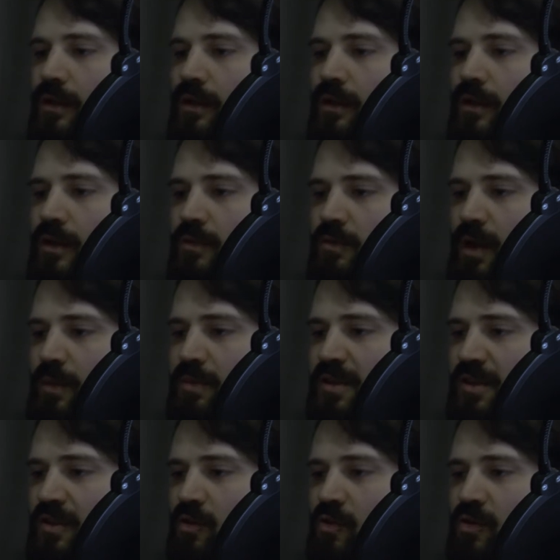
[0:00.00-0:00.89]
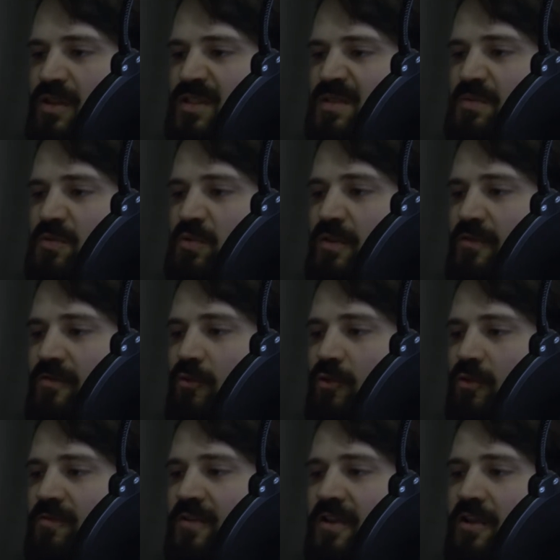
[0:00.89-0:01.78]
He rubbed the coins between
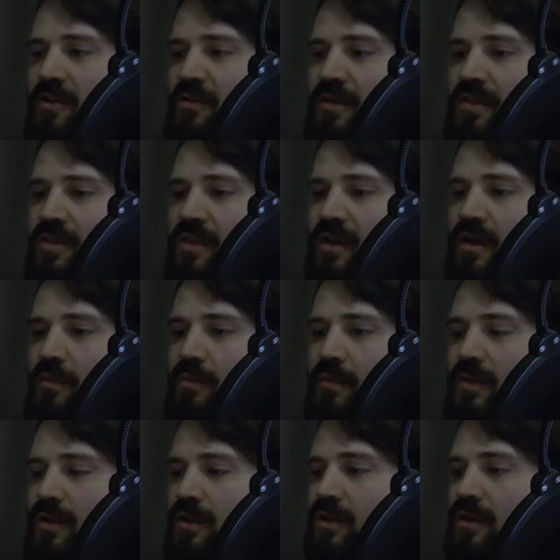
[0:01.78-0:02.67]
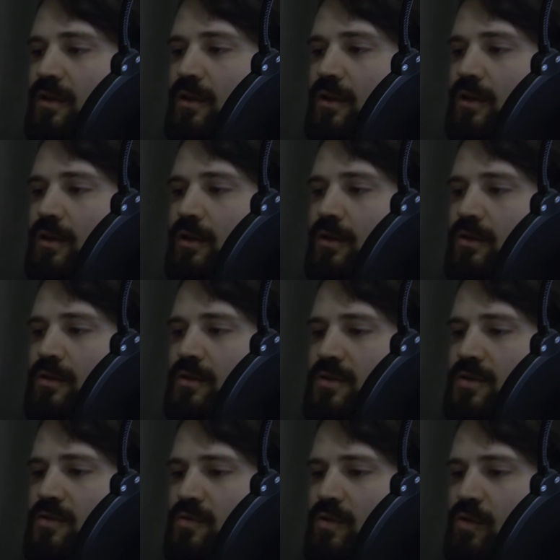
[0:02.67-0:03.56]
forefinger and thumb.
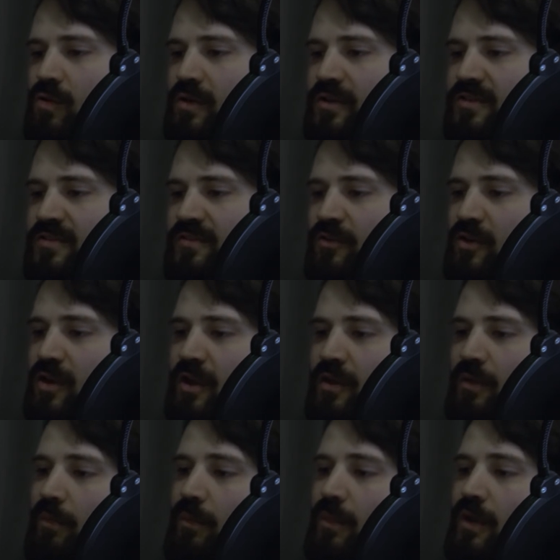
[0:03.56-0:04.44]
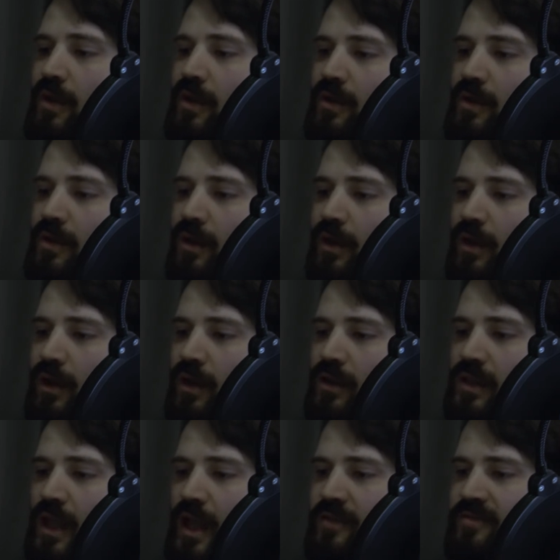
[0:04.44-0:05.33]
2 coins for him, A
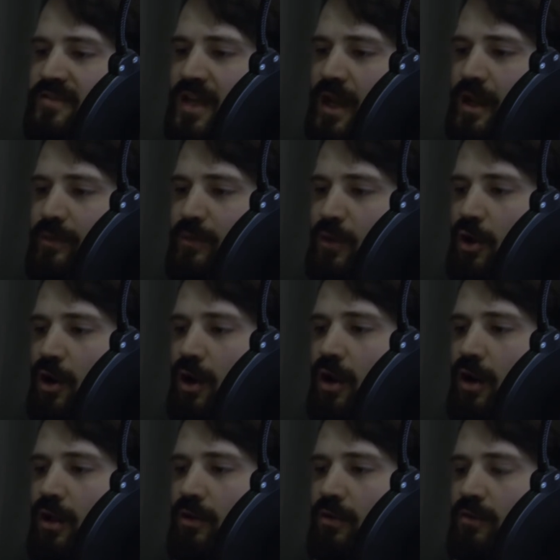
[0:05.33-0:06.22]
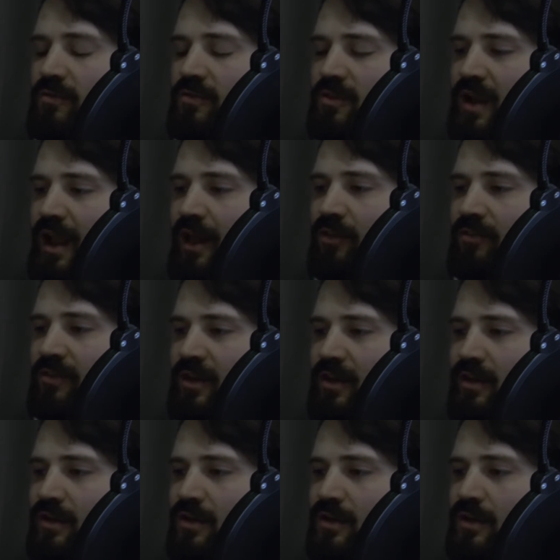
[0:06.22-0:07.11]
lifetime gone for Galvin.